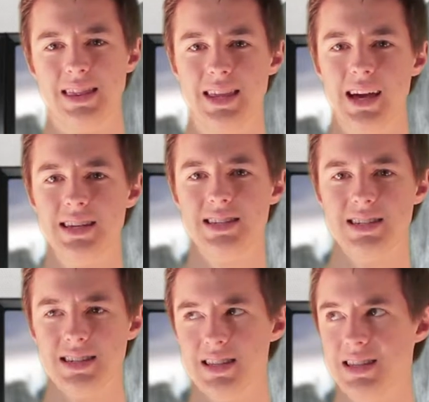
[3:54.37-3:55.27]

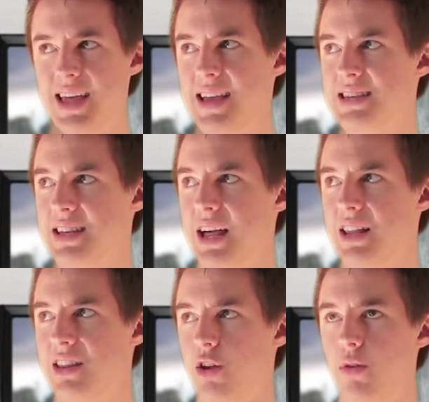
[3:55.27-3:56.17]
does lessen a
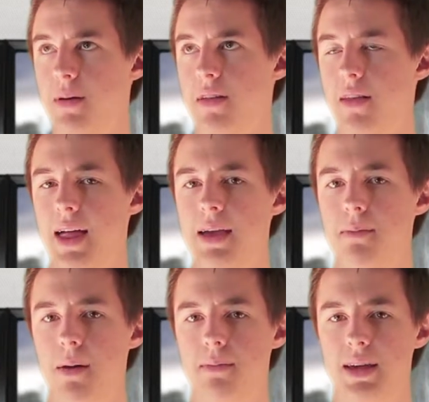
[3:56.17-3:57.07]
little bit of the light,
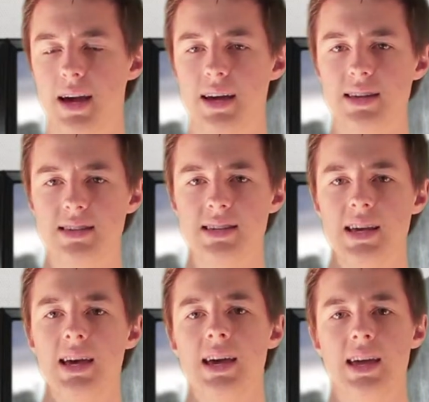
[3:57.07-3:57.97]
but because
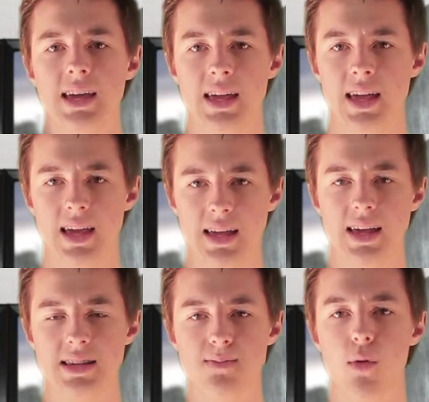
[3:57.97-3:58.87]

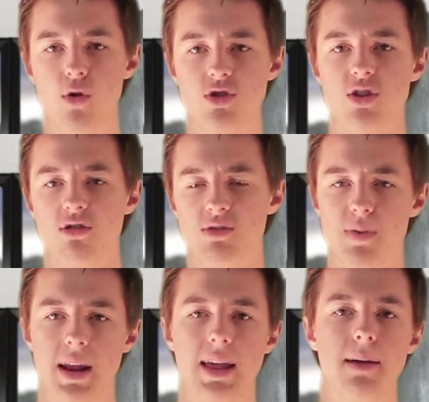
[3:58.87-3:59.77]
it's more so
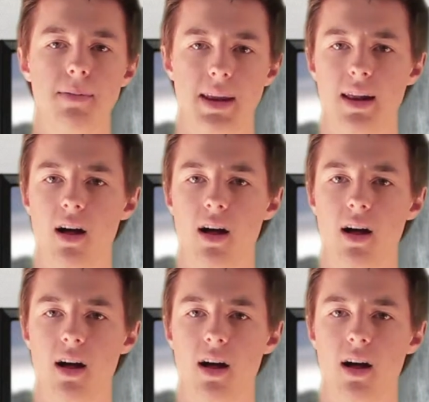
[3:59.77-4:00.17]
spreading it, but it